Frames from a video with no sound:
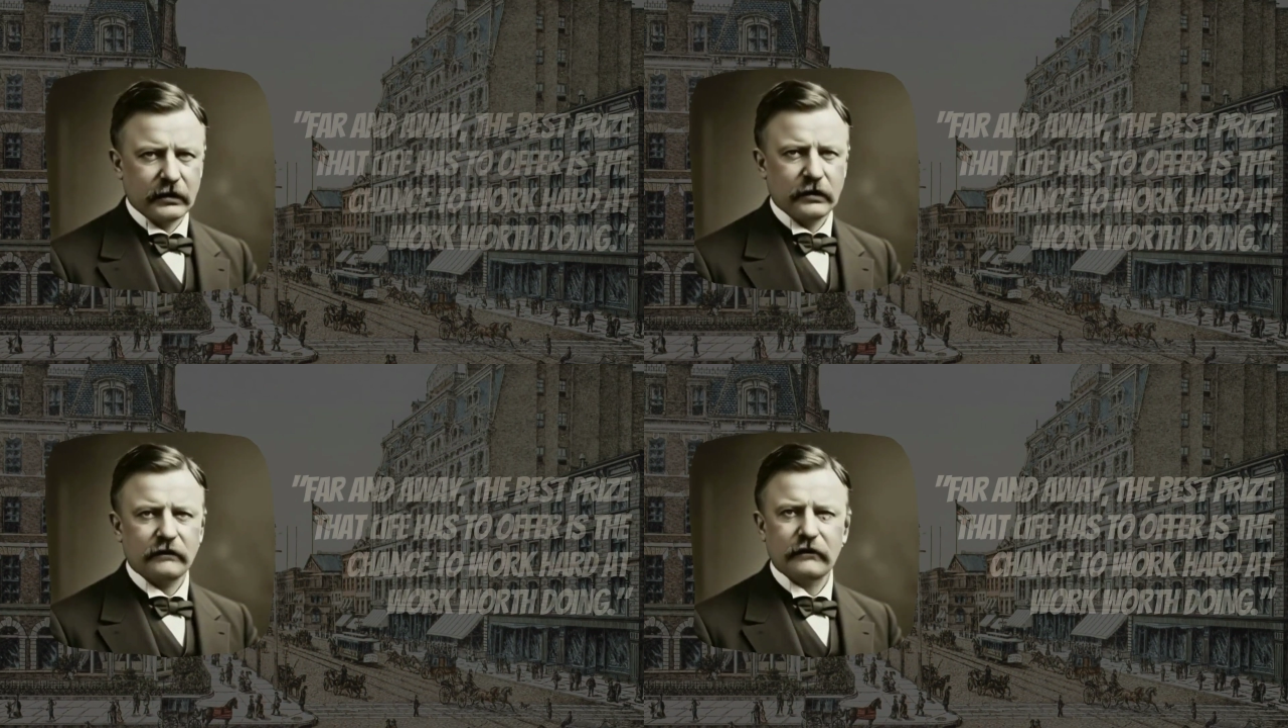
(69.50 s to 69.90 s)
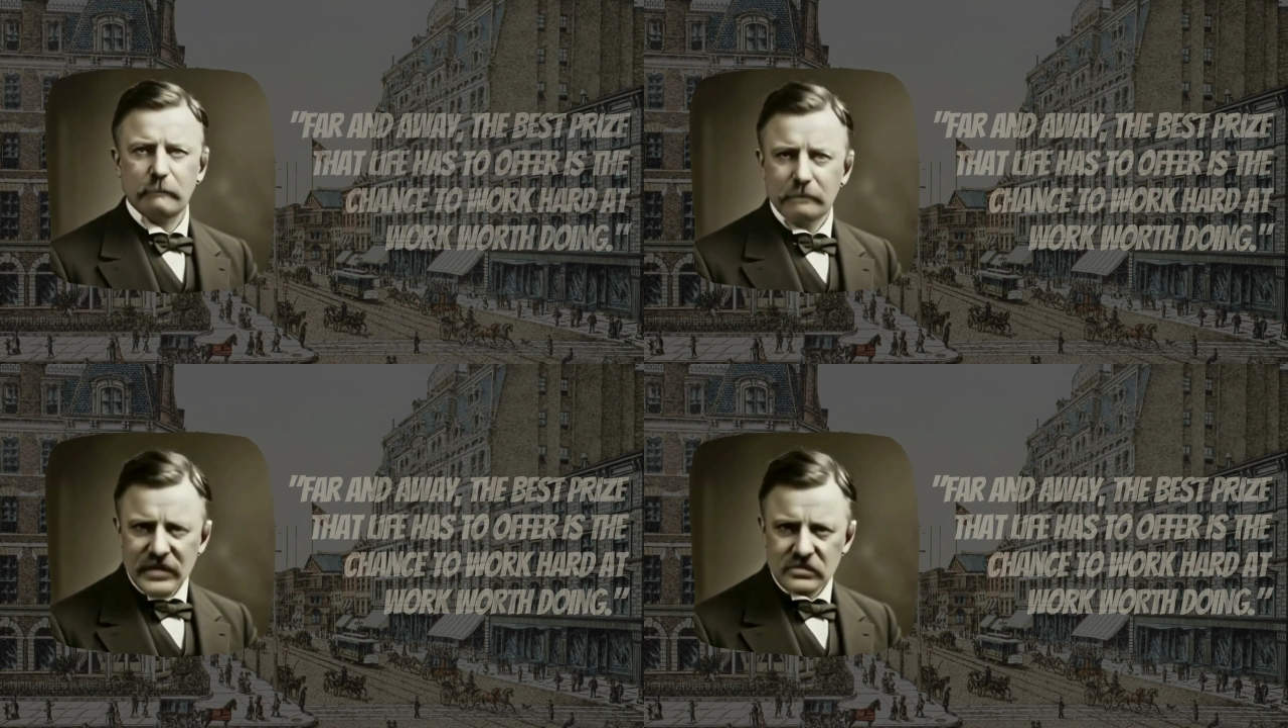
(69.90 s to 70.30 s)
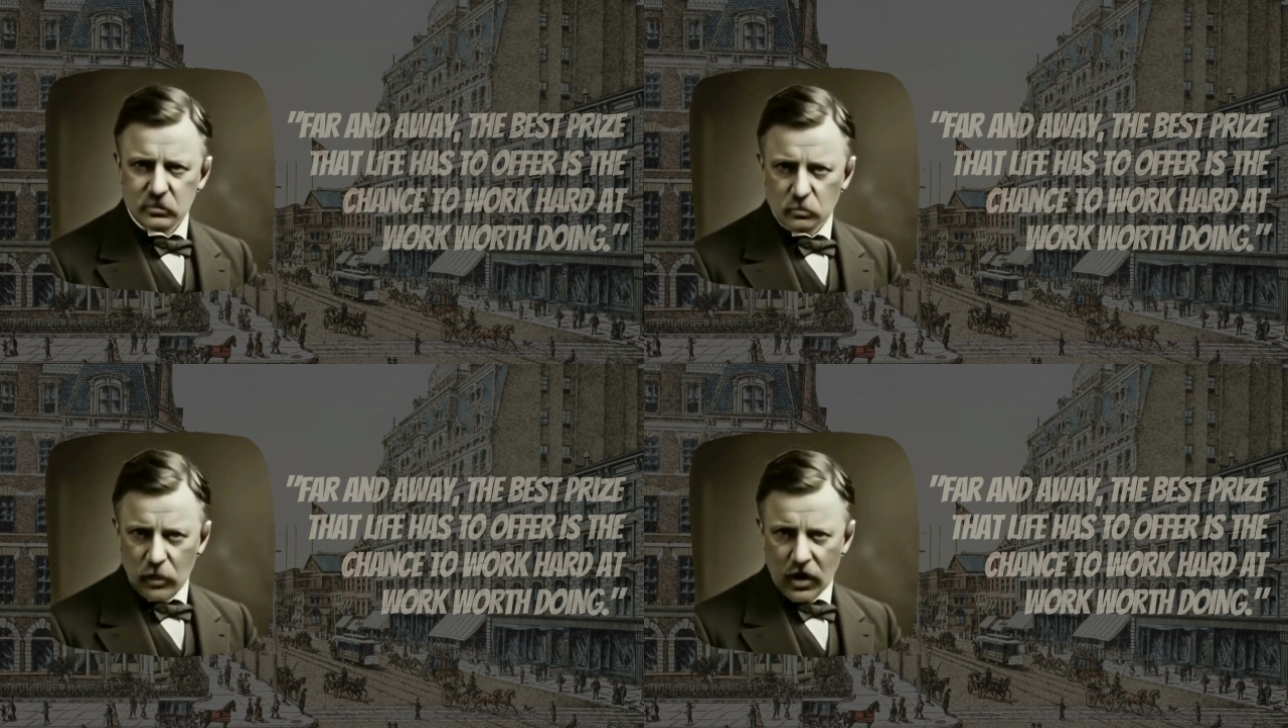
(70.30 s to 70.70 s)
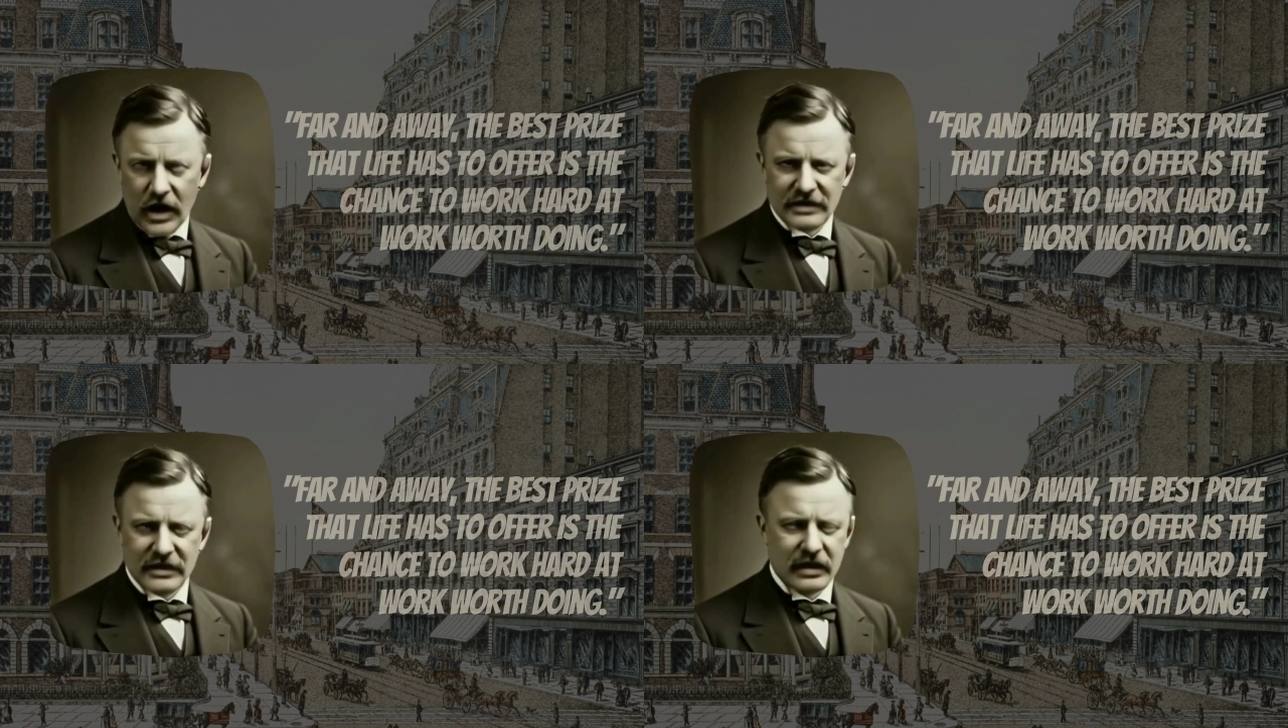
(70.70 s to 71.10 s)
the best
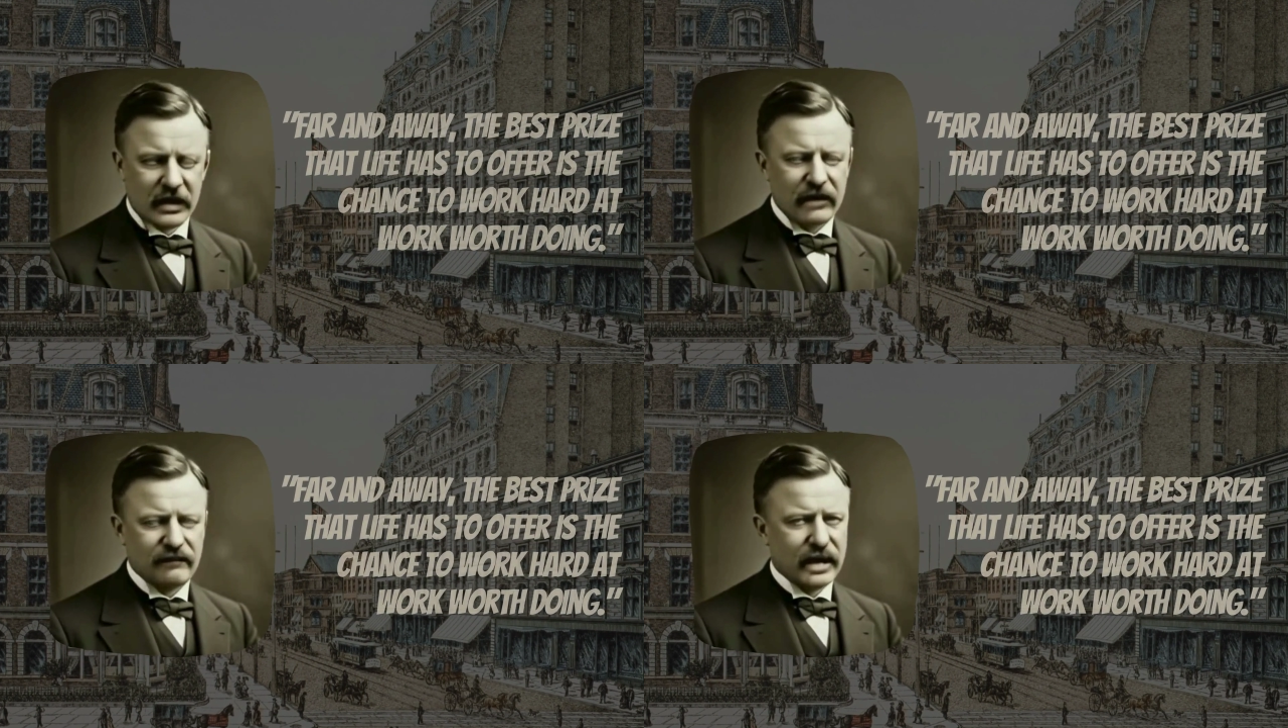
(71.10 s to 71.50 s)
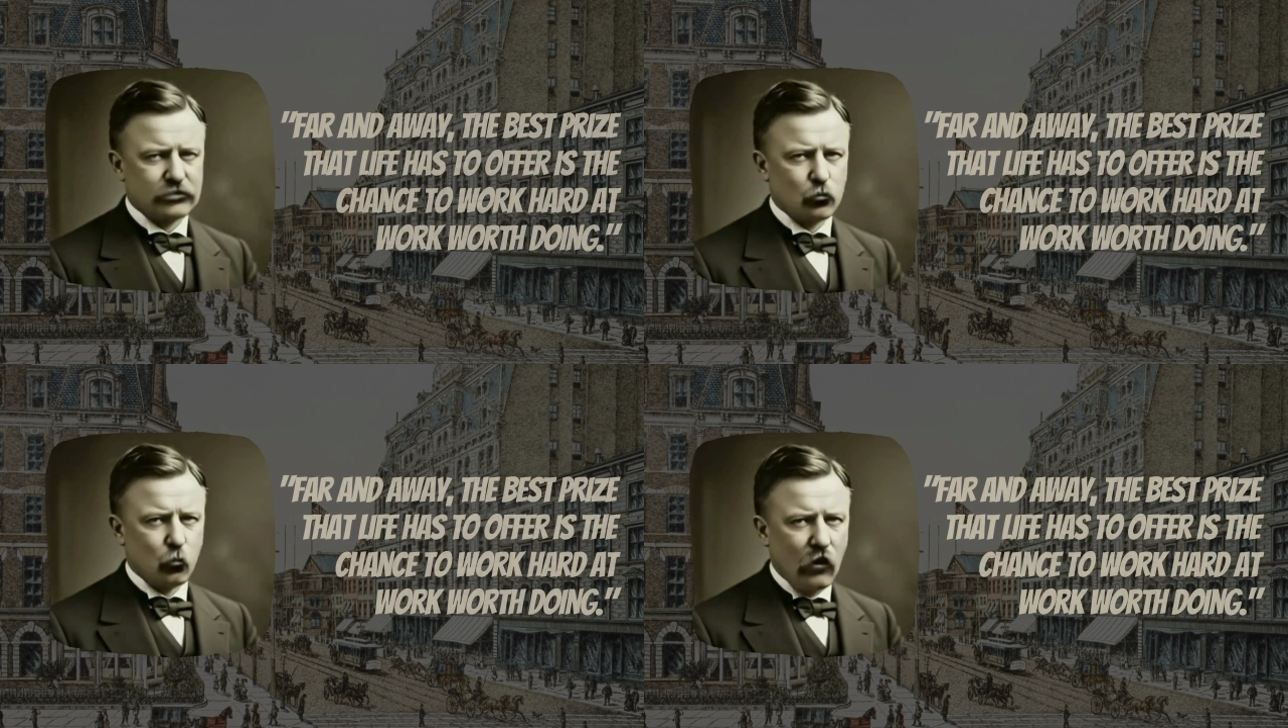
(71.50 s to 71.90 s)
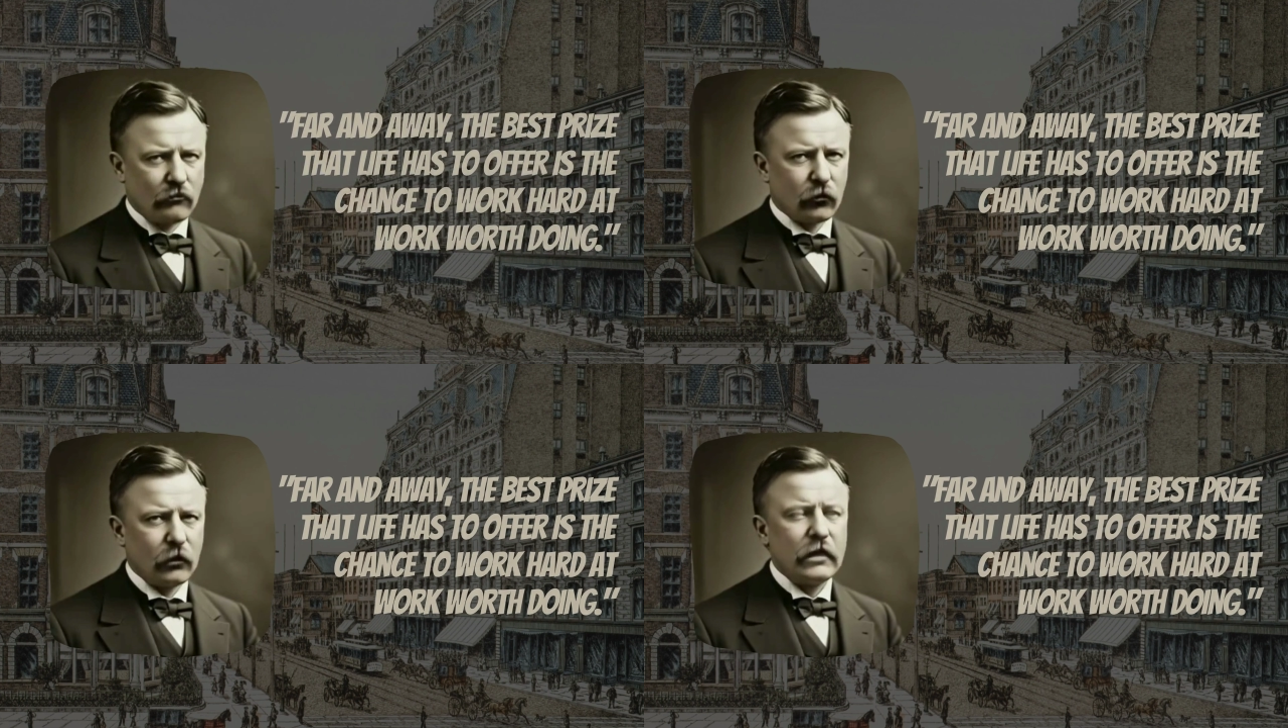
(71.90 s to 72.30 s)
prize that life has to offer